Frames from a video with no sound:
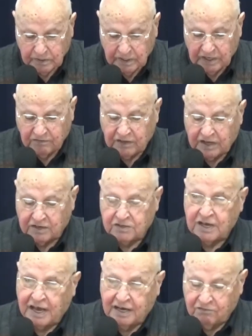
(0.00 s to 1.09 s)
if there is
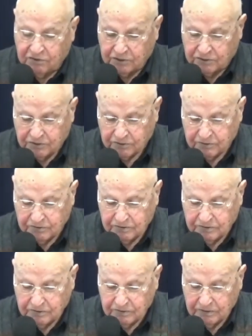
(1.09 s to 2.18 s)
any virtue,
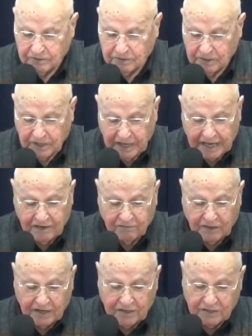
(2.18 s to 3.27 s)
and if
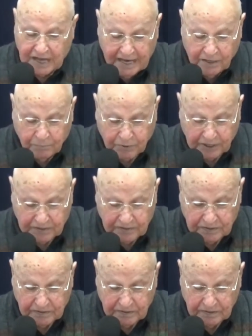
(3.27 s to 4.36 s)
there is any praise,
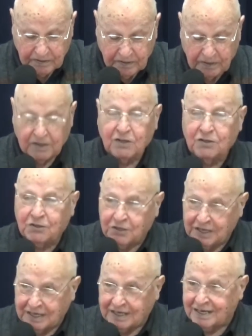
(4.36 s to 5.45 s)

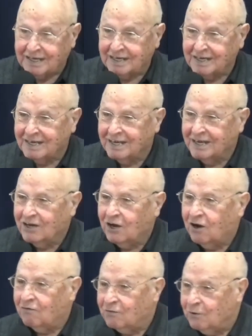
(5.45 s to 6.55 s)
think
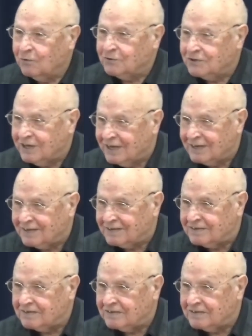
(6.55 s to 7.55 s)
of those things.